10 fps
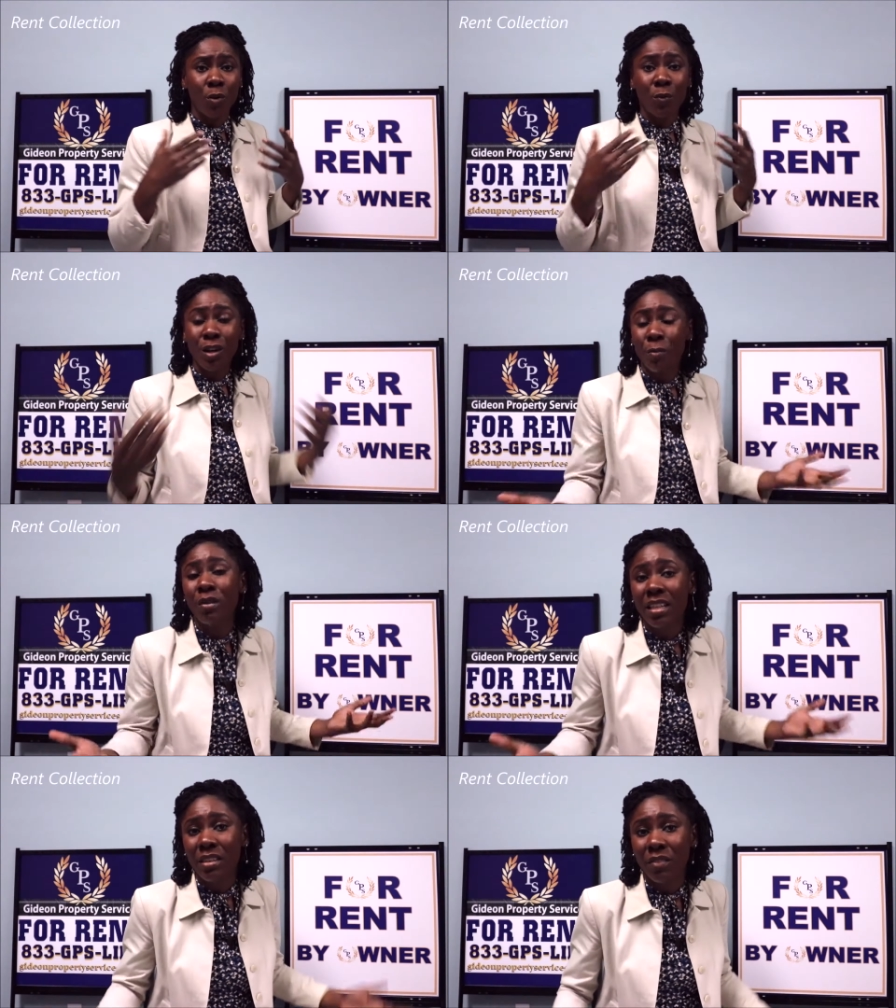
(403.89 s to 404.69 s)
we don't
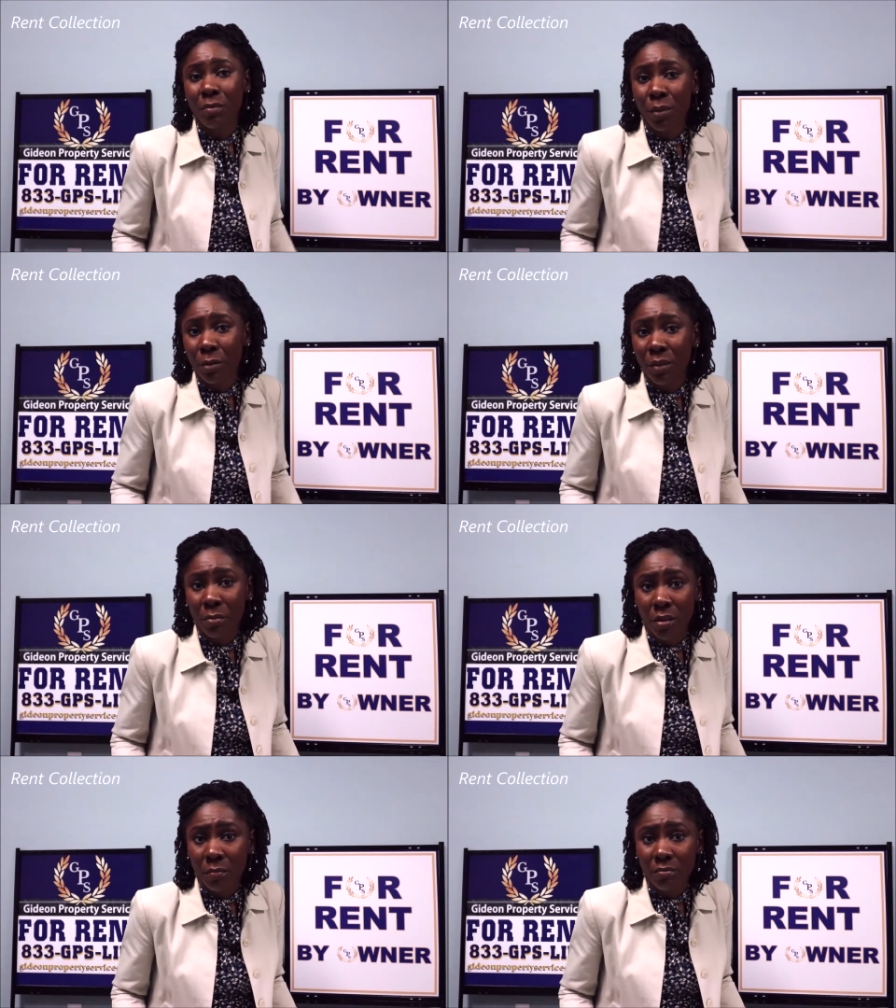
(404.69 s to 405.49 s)
believe in bare
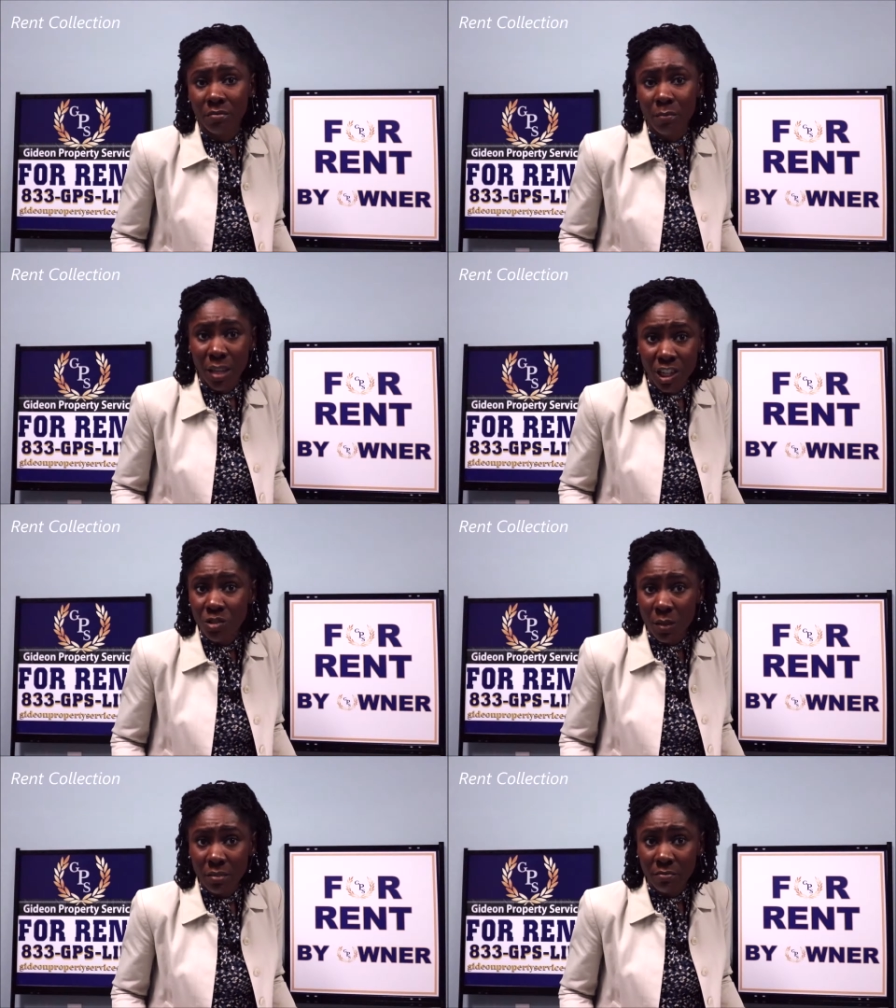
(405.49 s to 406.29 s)
minimum
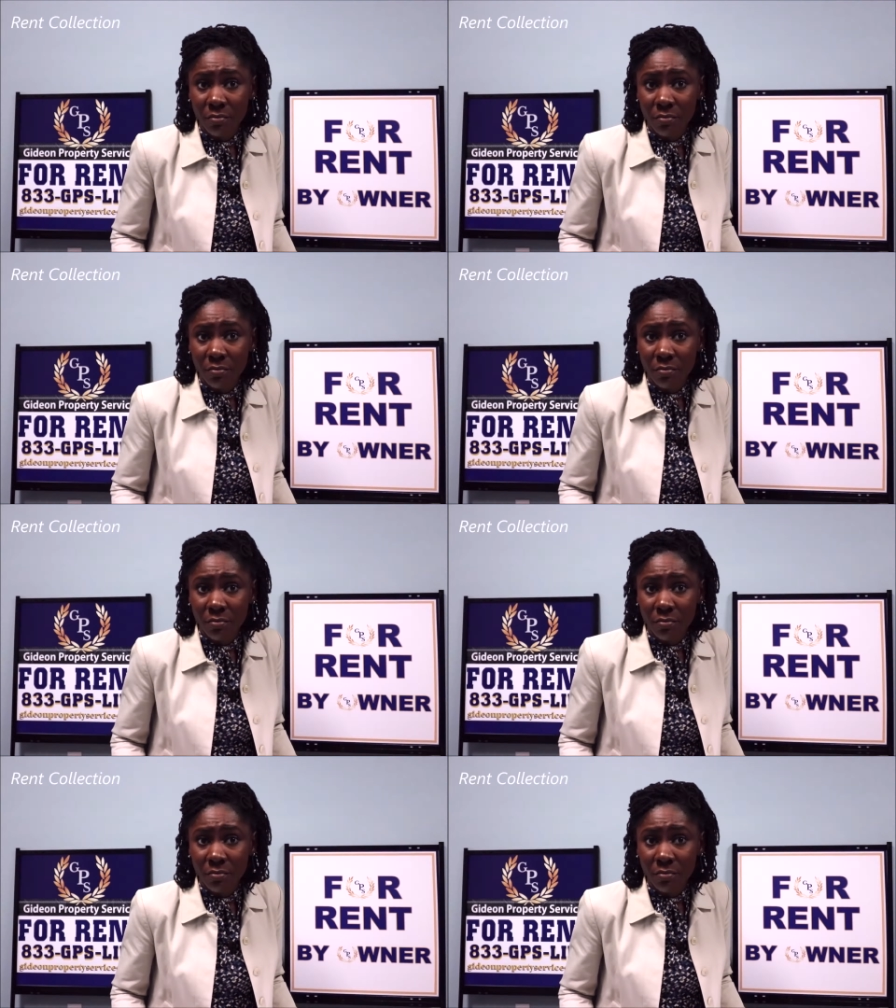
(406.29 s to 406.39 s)
management.